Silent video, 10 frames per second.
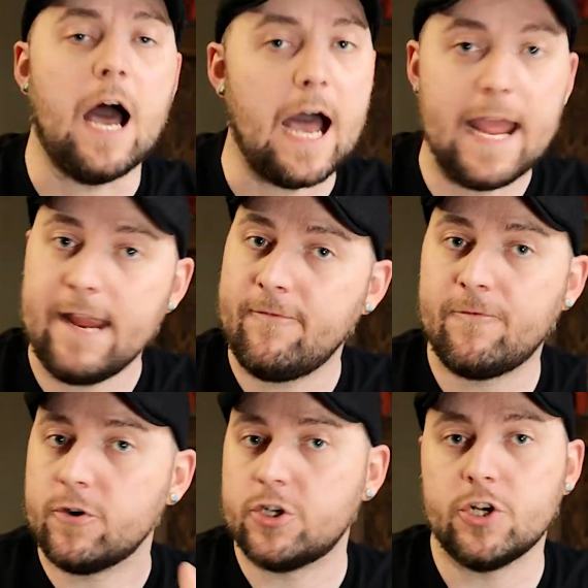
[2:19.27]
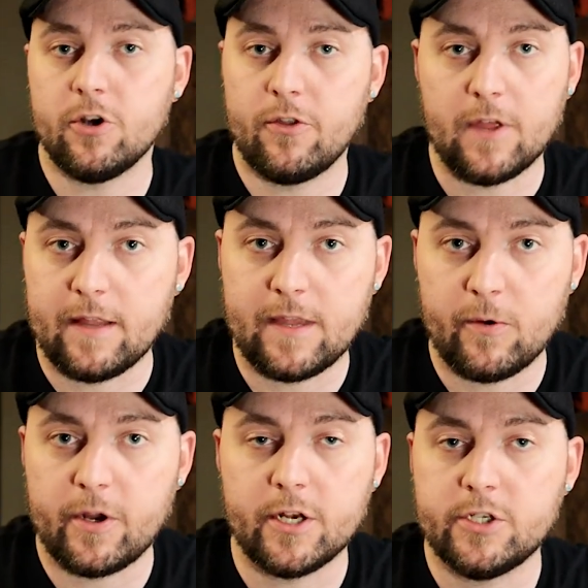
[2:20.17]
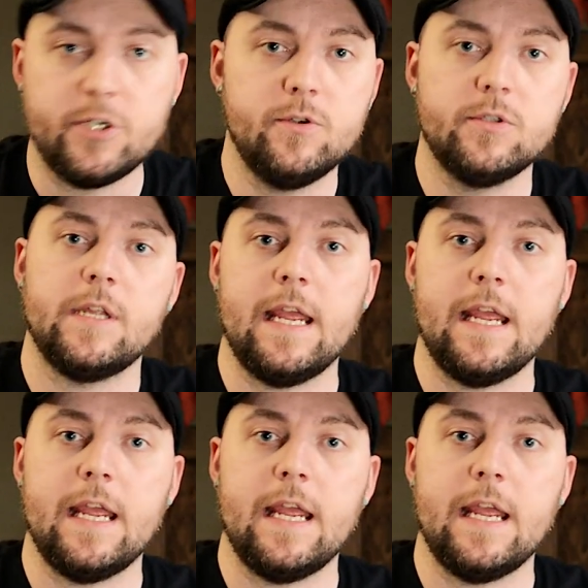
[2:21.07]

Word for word: I for sure thought they were gonna choose